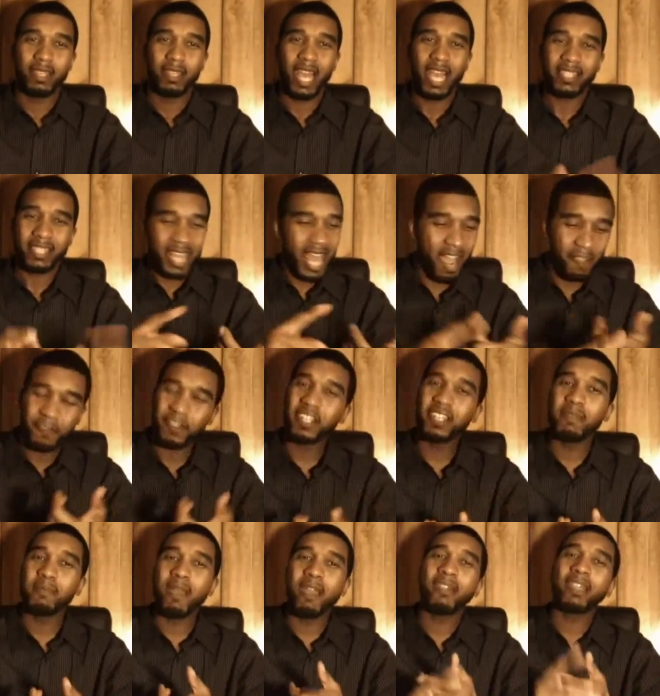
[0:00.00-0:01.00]
As an
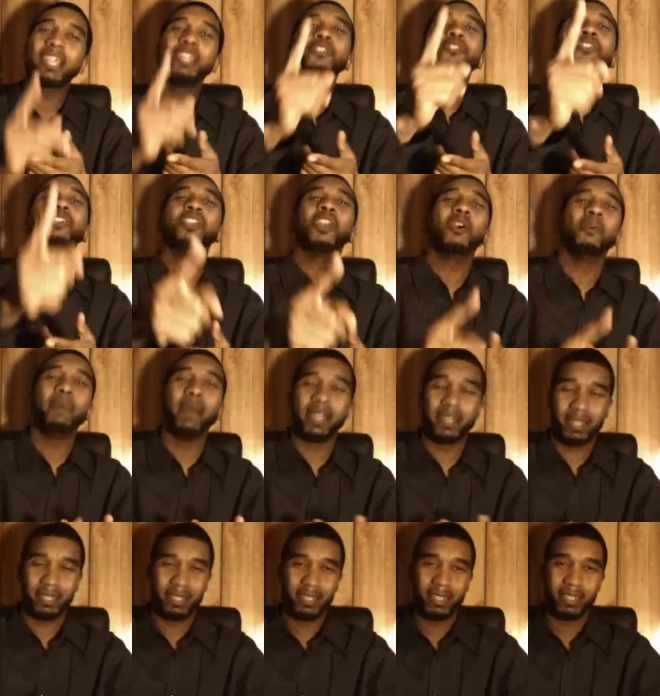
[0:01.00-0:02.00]
African American, you should know
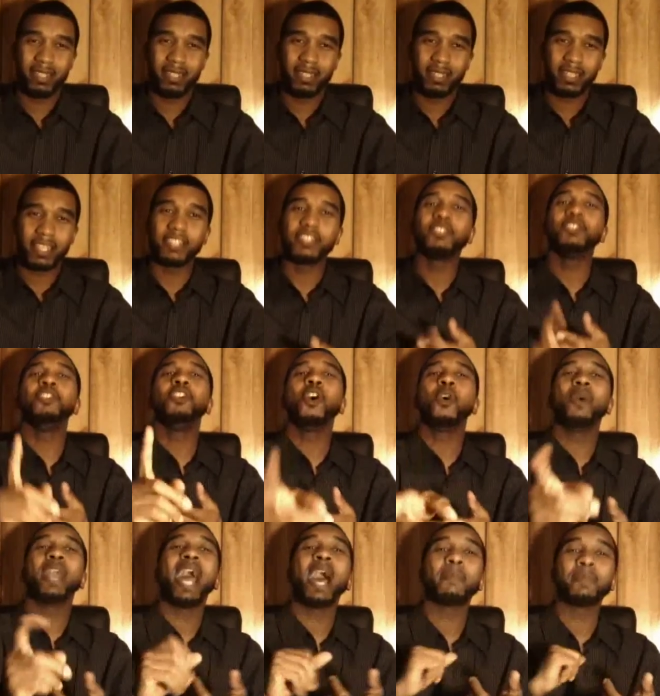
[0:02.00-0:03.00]
better. Because you
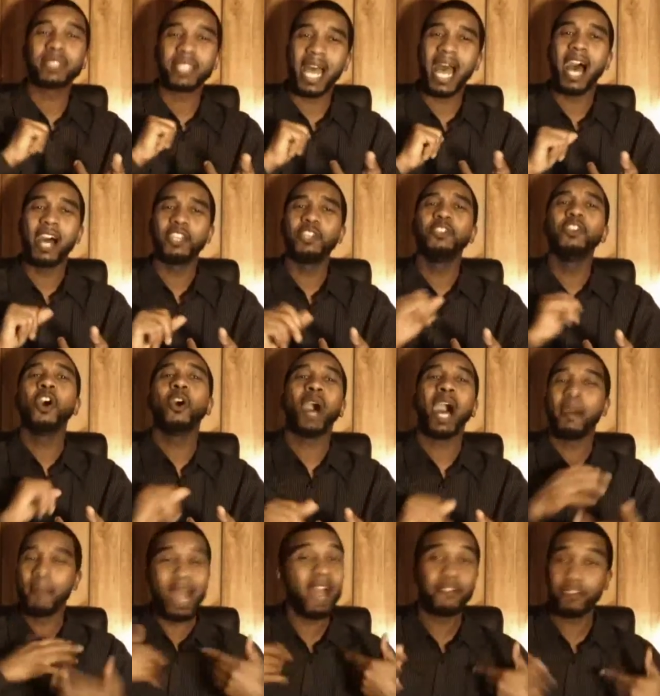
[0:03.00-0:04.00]
know what happened to I'm
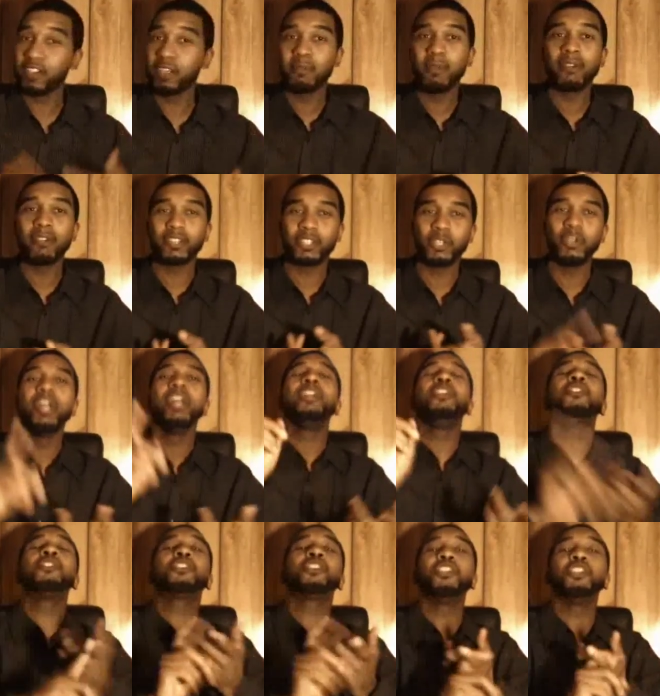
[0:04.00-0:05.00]
an African American too.
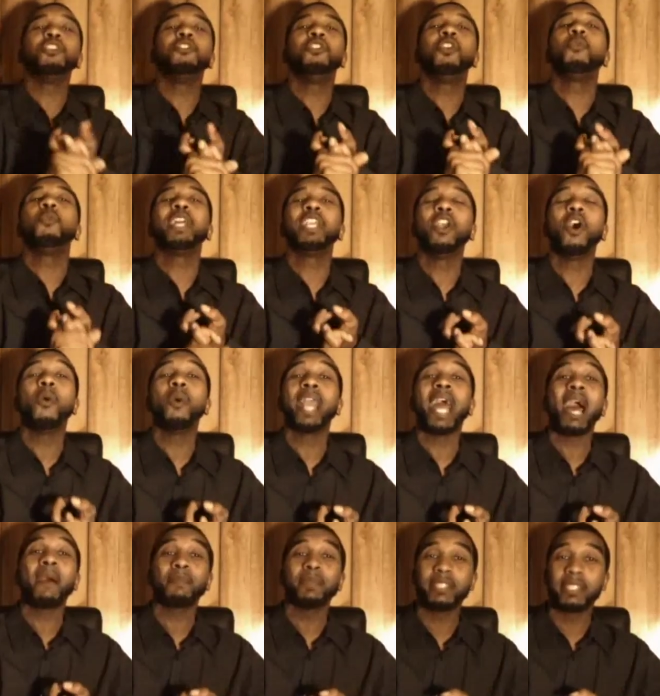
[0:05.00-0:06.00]
We know
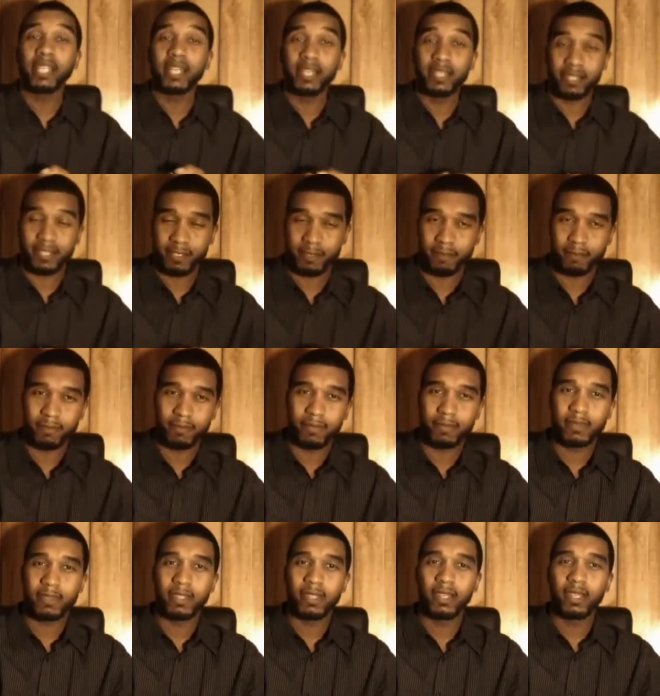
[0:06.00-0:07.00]
what happened to us.
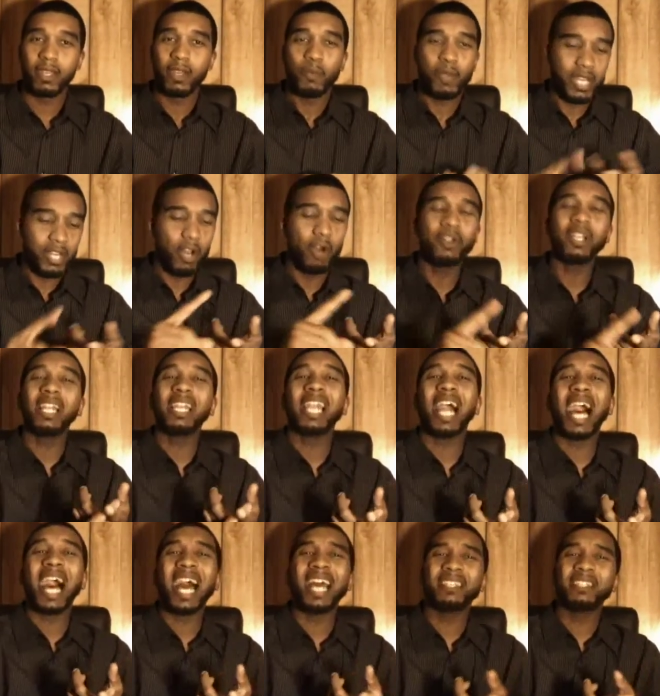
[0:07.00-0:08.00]
We know the
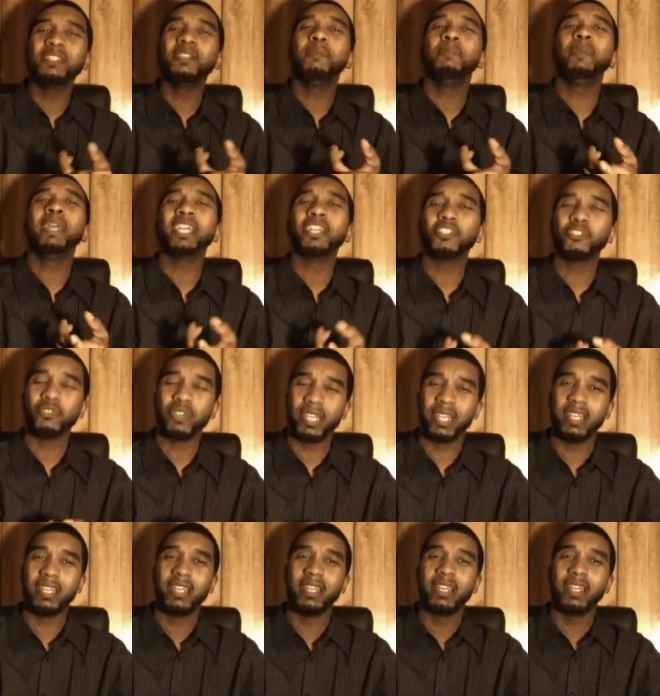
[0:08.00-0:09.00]
lies and the
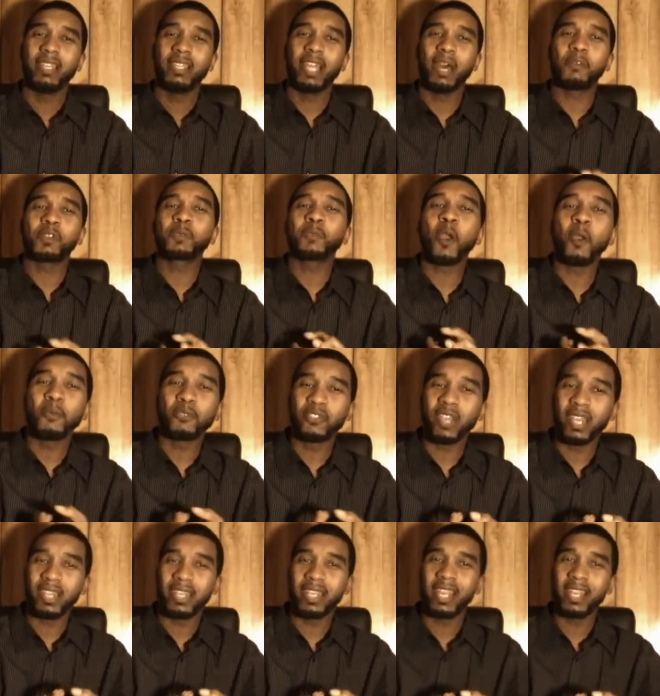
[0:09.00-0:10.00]
bigotry that was
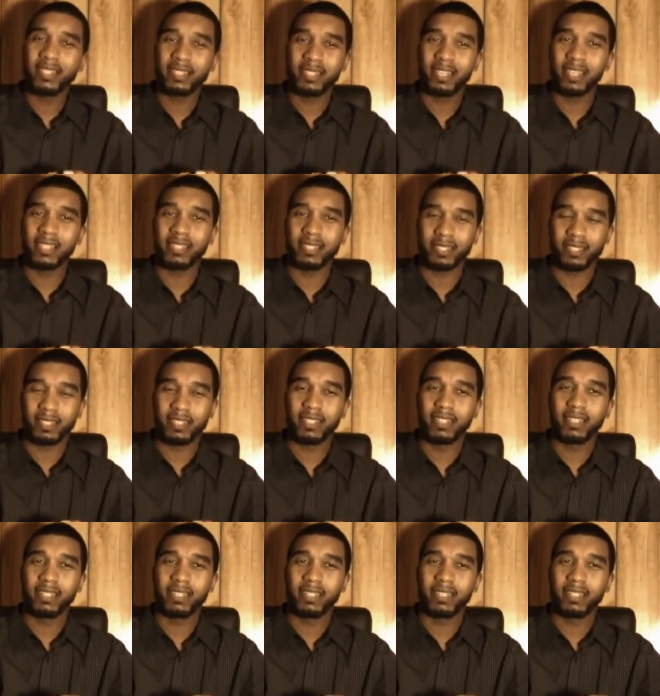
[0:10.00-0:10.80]
perpetrated against us.